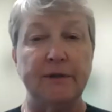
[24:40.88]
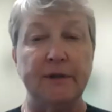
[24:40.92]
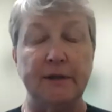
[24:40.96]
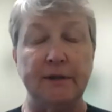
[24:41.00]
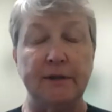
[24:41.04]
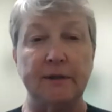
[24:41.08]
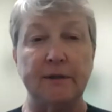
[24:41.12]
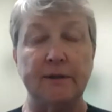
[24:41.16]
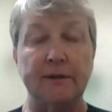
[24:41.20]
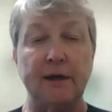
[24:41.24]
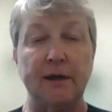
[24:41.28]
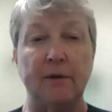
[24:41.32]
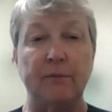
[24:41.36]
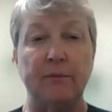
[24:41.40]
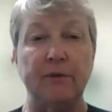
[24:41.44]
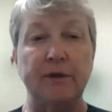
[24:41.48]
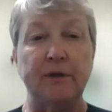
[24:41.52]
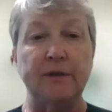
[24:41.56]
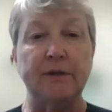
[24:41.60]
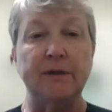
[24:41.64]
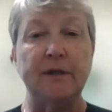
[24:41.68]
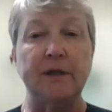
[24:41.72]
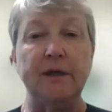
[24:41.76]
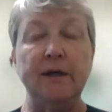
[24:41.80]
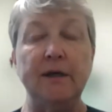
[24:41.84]
diseases that we
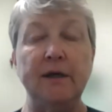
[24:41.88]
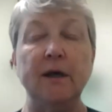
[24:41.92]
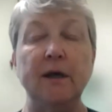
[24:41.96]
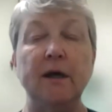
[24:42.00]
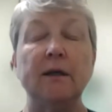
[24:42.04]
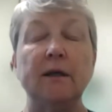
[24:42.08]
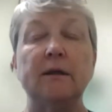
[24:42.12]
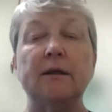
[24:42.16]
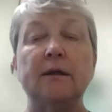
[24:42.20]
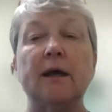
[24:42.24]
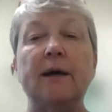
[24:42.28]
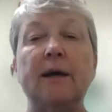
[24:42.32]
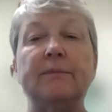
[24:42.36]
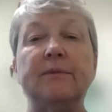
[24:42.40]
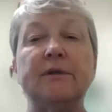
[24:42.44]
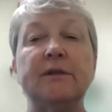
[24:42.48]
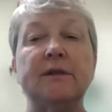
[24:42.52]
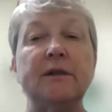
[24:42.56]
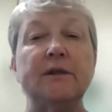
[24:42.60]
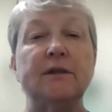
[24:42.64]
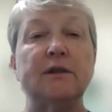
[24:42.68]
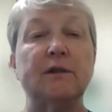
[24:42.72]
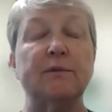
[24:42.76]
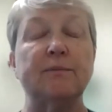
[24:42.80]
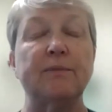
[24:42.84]
see, Lyme
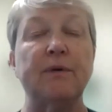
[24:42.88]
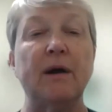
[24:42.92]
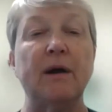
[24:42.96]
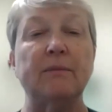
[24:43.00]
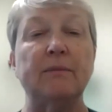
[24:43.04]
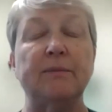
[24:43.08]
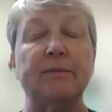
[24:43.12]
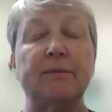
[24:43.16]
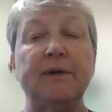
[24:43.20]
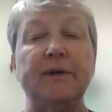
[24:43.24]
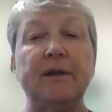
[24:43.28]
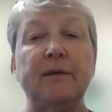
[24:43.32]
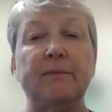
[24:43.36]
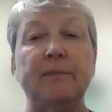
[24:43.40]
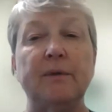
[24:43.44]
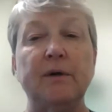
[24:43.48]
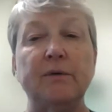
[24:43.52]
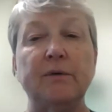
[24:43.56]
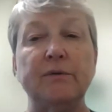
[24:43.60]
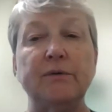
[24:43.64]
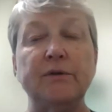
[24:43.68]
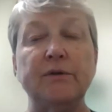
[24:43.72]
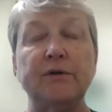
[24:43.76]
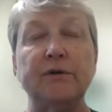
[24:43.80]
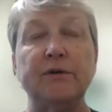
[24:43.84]
disease is probably the
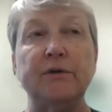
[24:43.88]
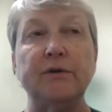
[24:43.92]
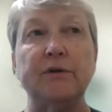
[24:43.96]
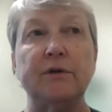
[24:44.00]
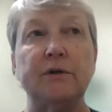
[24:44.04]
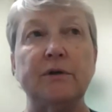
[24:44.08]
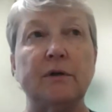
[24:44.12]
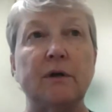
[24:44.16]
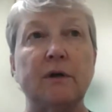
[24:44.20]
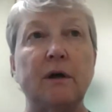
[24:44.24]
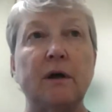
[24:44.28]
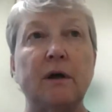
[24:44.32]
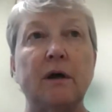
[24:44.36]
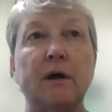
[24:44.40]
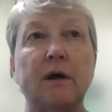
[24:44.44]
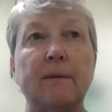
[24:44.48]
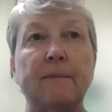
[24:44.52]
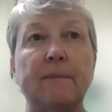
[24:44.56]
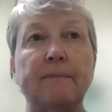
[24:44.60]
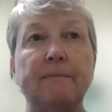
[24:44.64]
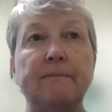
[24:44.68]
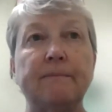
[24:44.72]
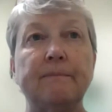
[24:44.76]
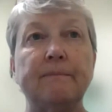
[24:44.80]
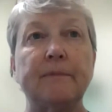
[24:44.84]
most
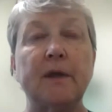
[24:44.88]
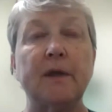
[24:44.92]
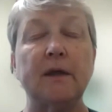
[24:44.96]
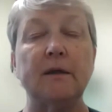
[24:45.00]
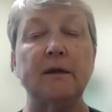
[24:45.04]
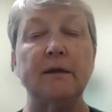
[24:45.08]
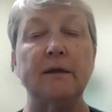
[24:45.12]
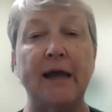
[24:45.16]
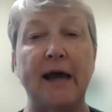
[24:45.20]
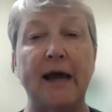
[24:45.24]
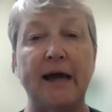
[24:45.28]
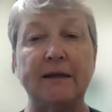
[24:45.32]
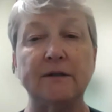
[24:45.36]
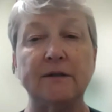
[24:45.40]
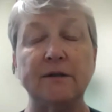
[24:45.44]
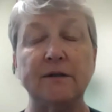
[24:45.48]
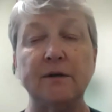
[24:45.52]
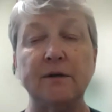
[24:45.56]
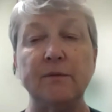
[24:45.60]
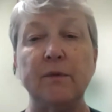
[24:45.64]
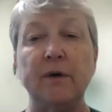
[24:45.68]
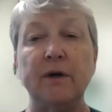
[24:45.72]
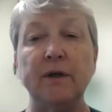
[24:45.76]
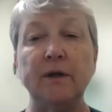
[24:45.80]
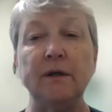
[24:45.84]
um,
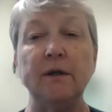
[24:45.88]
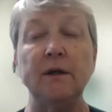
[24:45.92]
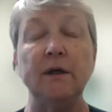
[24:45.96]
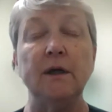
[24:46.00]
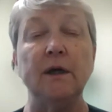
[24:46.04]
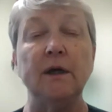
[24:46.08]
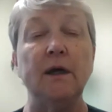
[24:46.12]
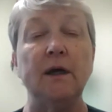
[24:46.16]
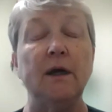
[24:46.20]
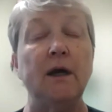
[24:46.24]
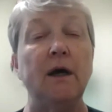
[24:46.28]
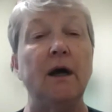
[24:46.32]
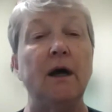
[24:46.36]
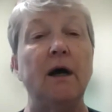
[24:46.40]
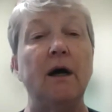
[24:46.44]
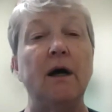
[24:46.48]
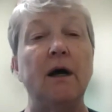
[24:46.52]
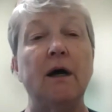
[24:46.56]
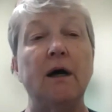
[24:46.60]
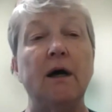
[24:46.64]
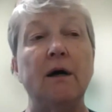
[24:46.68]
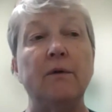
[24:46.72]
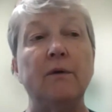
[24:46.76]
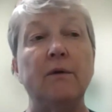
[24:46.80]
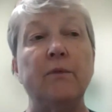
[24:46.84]
nasty one
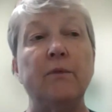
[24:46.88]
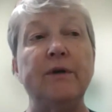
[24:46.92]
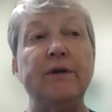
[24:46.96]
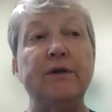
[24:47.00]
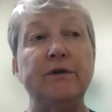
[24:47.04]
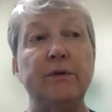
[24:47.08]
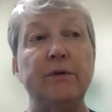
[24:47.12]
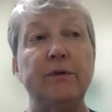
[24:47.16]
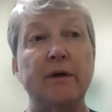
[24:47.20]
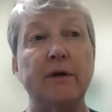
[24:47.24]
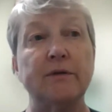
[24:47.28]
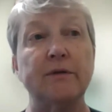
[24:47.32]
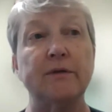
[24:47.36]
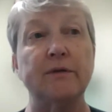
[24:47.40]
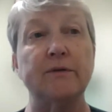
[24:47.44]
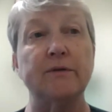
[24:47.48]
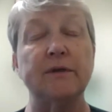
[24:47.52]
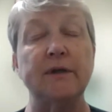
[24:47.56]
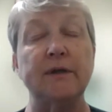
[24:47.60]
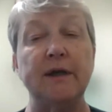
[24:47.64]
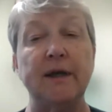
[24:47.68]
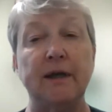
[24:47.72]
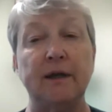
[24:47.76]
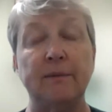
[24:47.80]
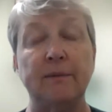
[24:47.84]
uh, we do also
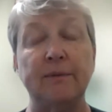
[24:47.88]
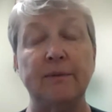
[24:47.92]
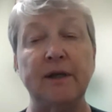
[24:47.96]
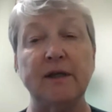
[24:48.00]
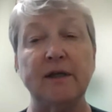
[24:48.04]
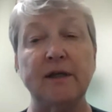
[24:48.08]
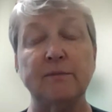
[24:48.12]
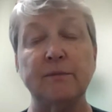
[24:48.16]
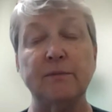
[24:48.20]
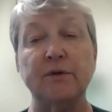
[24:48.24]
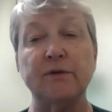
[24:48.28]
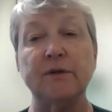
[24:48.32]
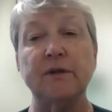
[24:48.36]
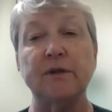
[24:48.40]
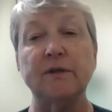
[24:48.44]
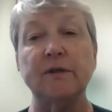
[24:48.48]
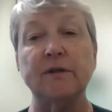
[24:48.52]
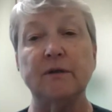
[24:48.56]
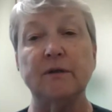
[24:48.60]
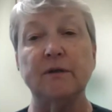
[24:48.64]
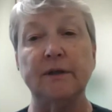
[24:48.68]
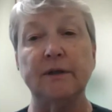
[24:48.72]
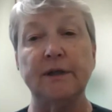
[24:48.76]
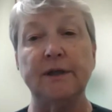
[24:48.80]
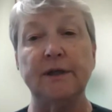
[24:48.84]
see anaplasmosis
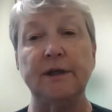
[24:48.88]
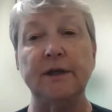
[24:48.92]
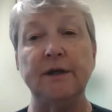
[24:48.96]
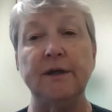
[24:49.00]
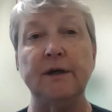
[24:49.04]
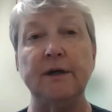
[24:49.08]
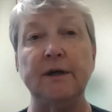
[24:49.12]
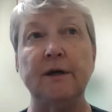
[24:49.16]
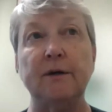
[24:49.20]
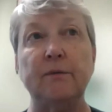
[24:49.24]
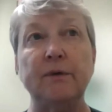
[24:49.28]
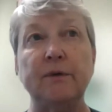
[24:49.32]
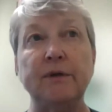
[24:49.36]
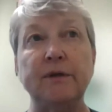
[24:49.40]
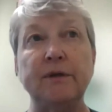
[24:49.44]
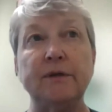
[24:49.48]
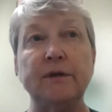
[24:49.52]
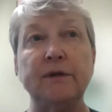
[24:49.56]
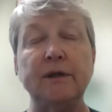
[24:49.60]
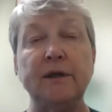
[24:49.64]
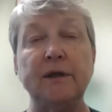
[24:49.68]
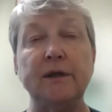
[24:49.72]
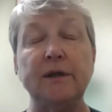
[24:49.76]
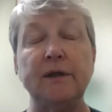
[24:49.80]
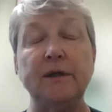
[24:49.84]
ehrlichia. We
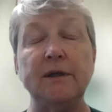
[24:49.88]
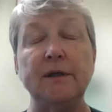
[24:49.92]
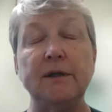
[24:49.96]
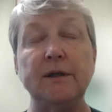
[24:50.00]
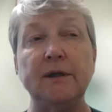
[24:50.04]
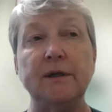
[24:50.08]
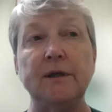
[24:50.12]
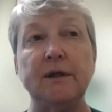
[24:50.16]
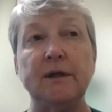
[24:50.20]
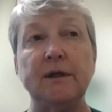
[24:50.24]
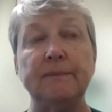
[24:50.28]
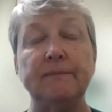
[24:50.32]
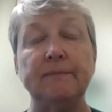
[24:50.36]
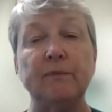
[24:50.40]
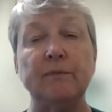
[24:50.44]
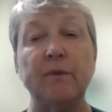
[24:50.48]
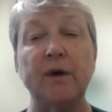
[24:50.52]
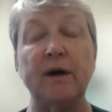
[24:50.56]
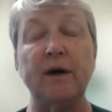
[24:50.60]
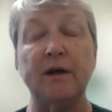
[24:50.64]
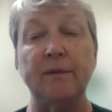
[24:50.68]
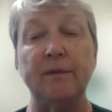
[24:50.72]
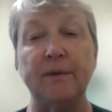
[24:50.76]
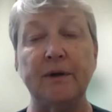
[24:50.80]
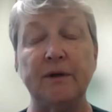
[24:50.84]
see um,
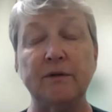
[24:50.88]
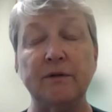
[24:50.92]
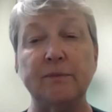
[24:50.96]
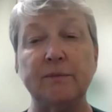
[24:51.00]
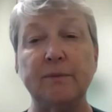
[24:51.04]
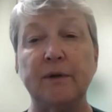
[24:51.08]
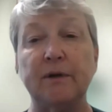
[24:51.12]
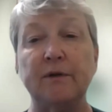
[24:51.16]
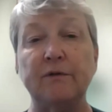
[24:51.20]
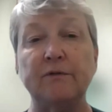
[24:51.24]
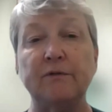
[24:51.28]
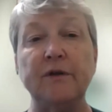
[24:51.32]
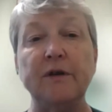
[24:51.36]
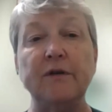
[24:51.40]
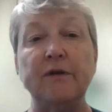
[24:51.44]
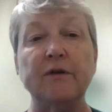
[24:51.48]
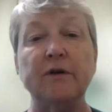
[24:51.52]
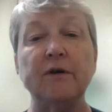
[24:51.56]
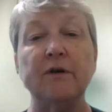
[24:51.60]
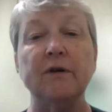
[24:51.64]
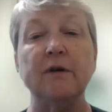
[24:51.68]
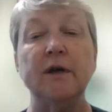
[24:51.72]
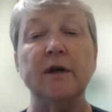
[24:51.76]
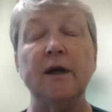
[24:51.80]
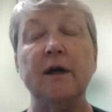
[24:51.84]
Rocky Mountain spotted
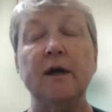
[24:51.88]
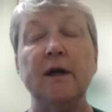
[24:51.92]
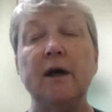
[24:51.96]
fever.